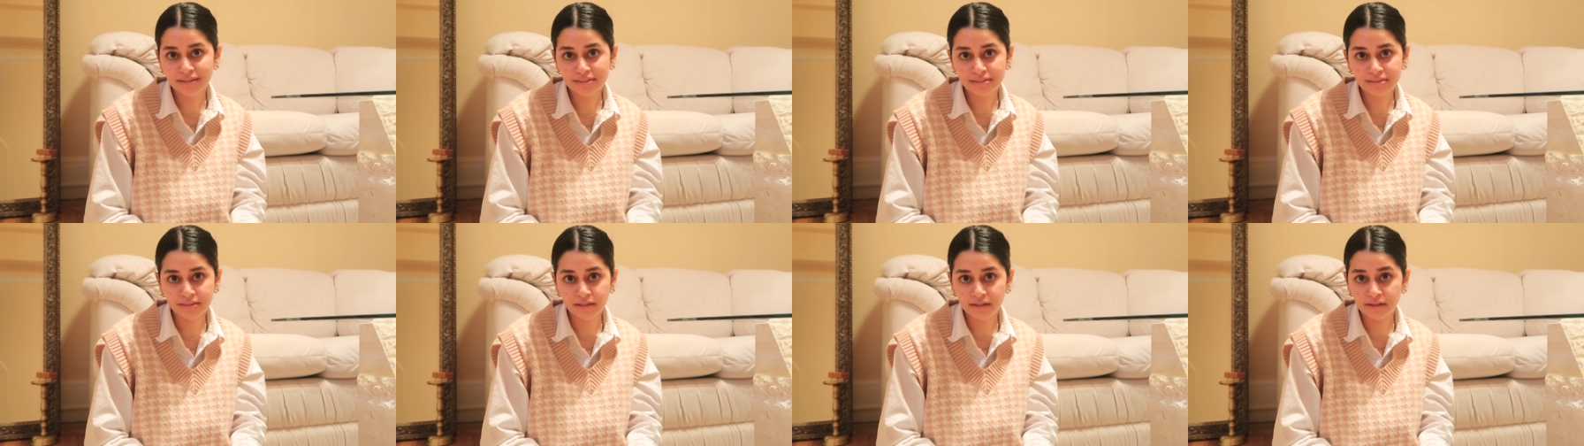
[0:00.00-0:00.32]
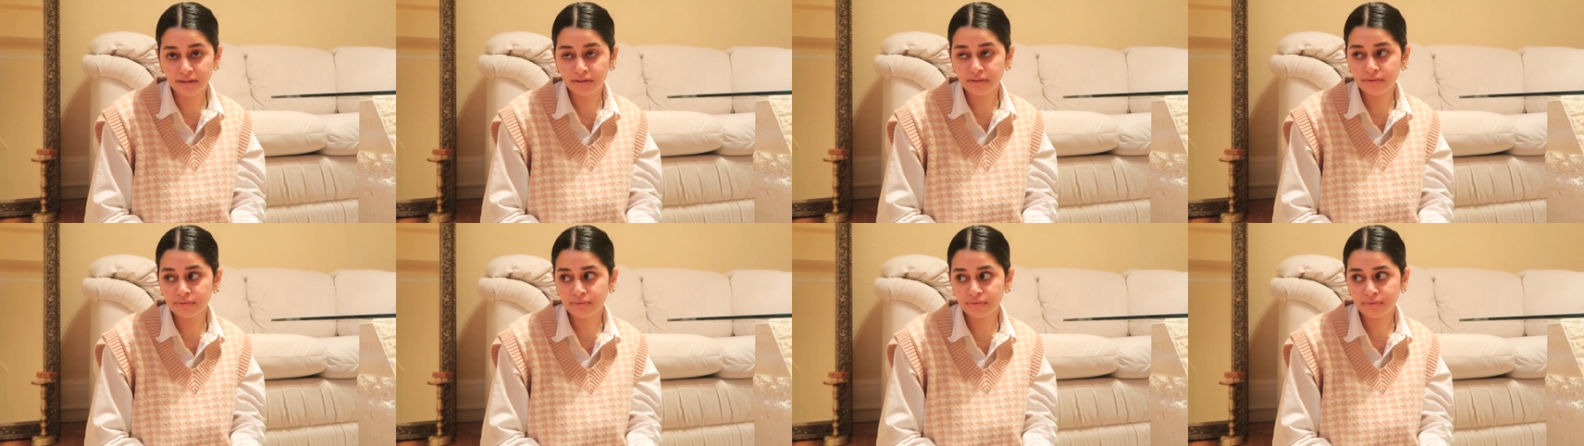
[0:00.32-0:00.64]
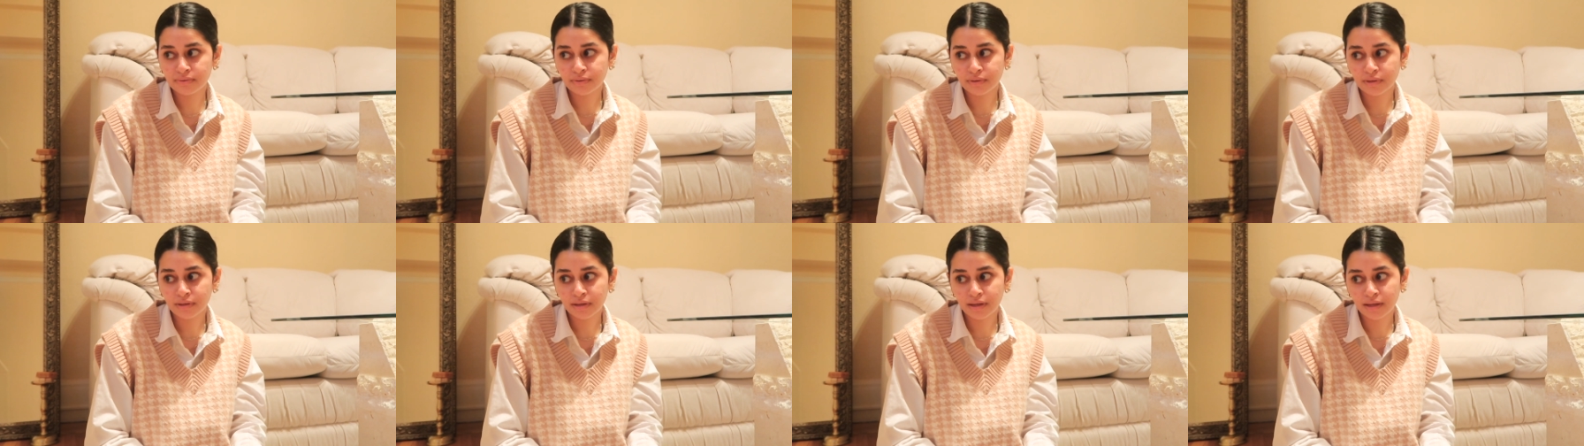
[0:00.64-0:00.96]
sf
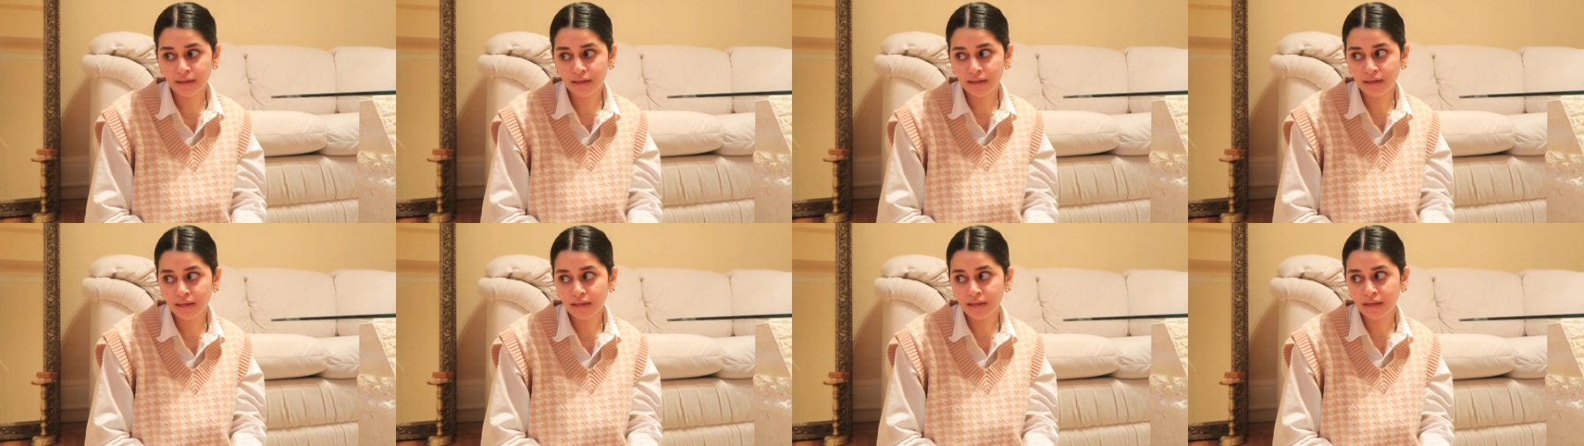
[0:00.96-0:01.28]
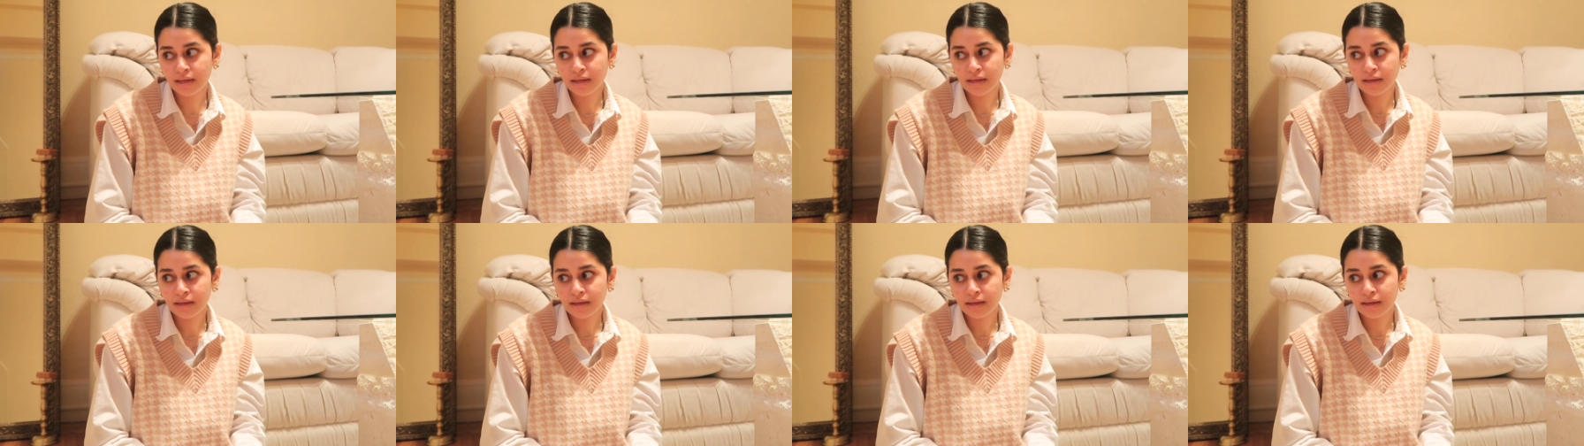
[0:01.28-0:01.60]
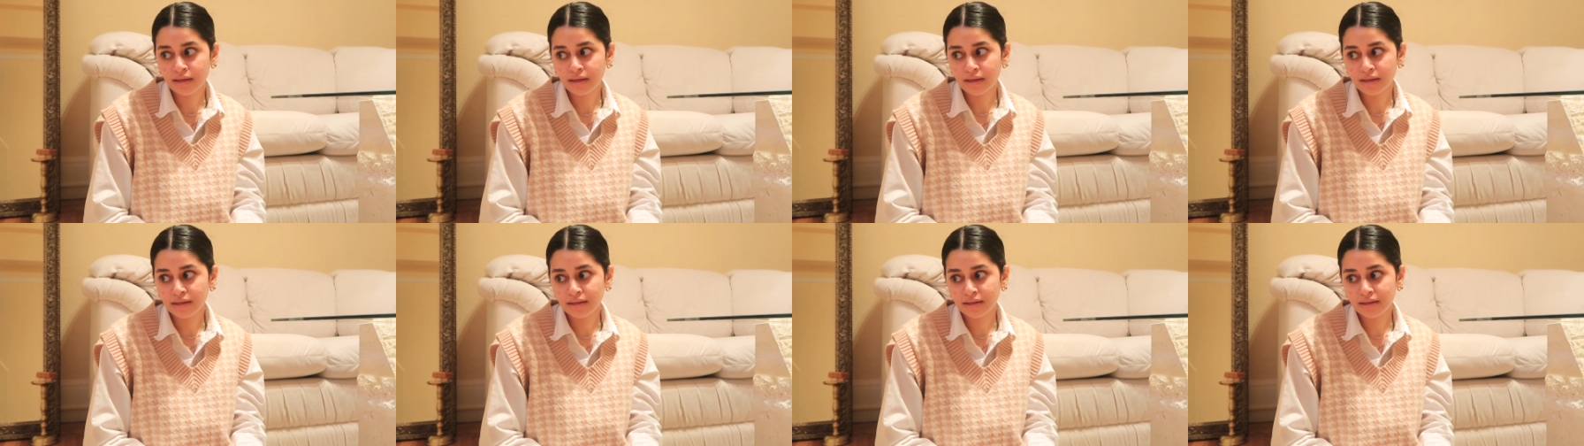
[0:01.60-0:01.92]

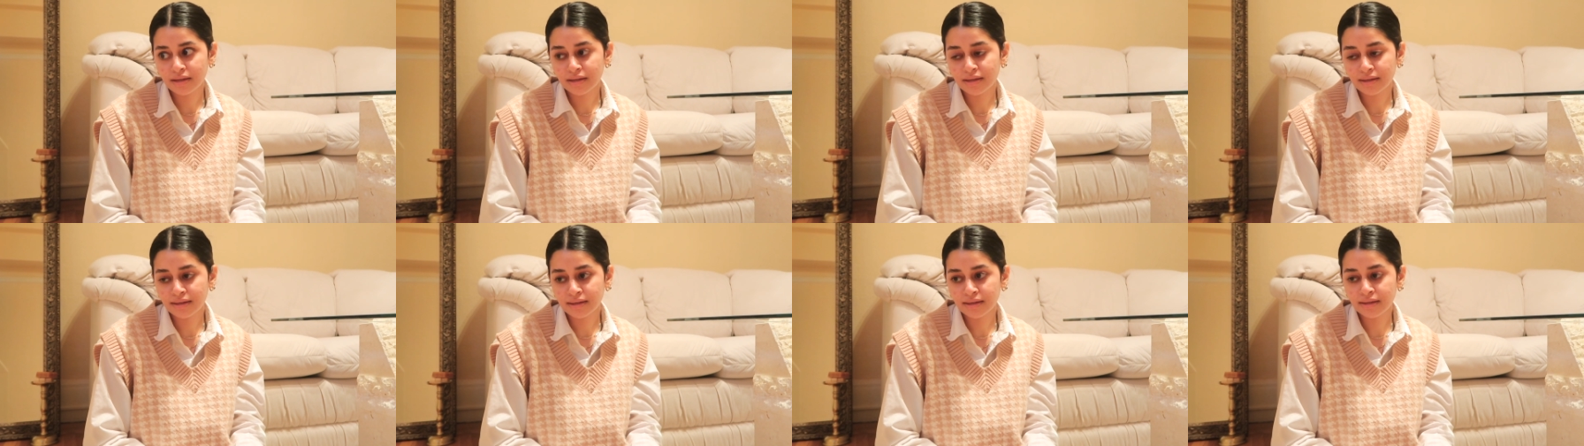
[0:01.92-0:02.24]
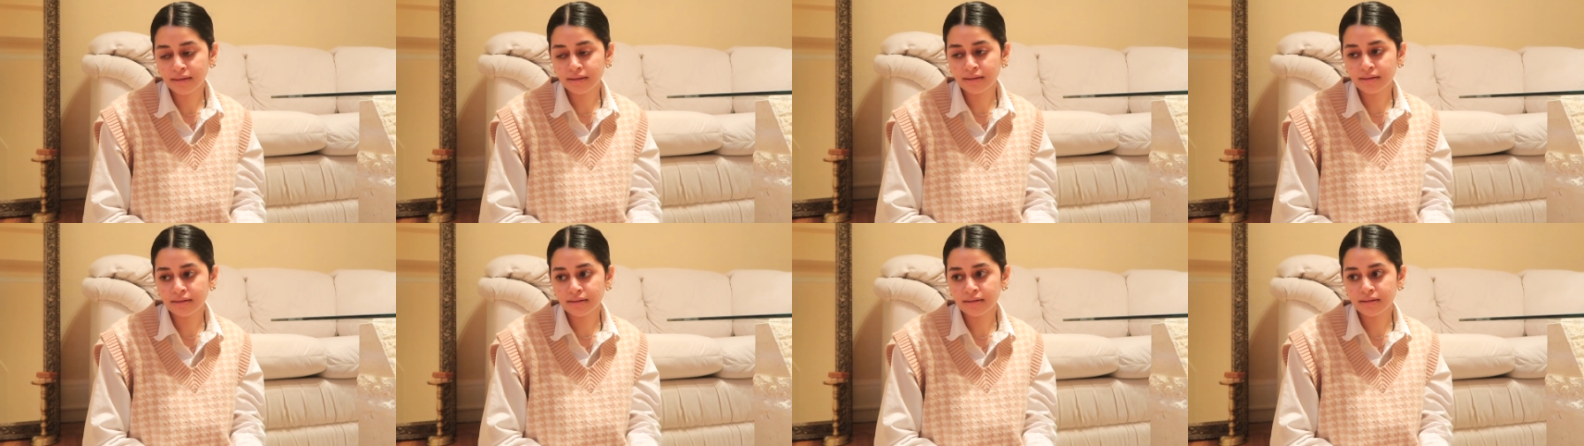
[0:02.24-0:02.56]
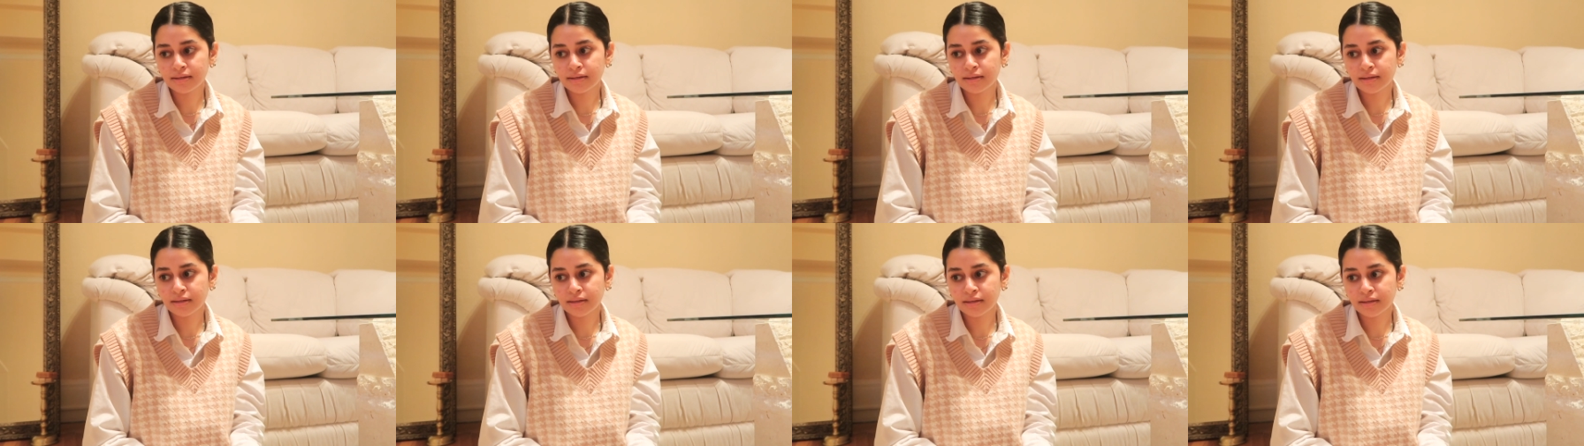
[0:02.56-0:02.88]

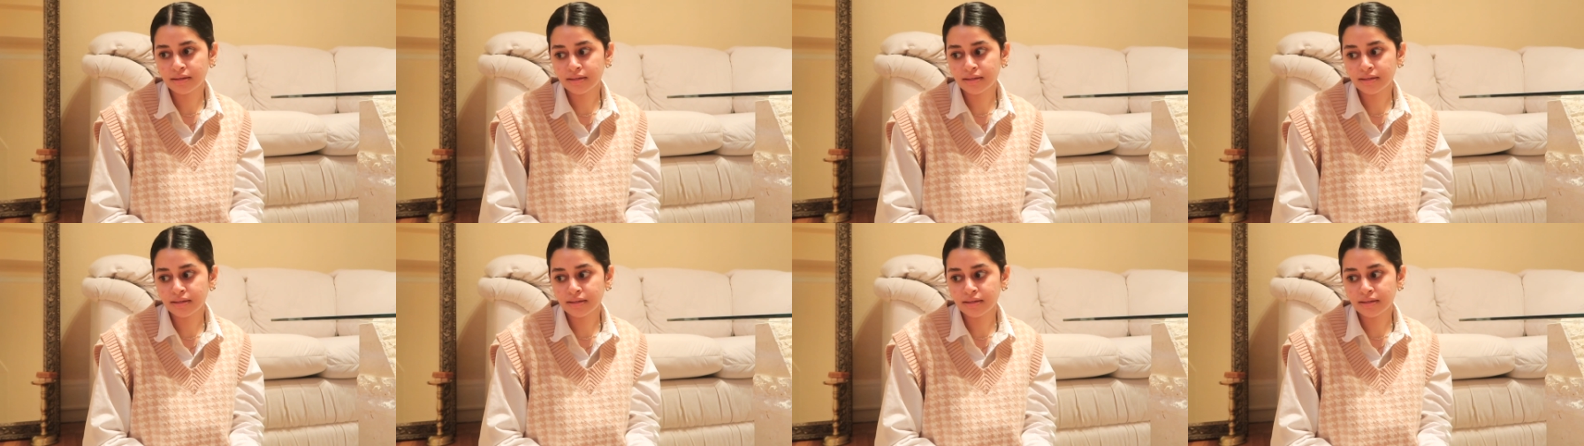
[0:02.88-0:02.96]
and